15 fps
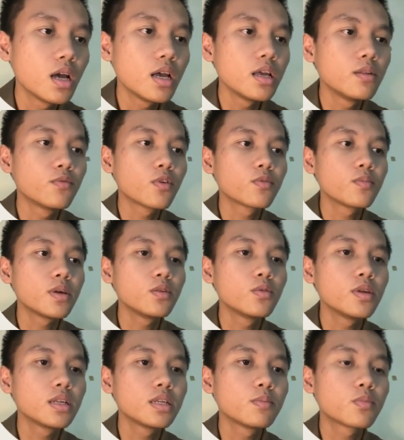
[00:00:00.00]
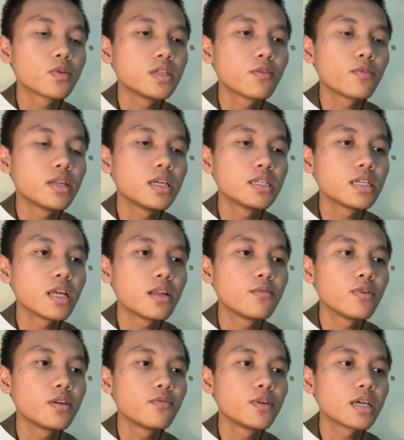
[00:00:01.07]
involvement during the project validation and
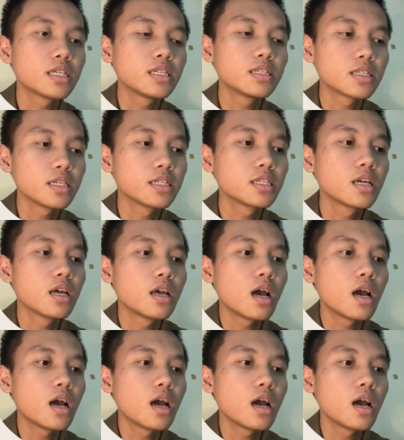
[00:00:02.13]
verification stage.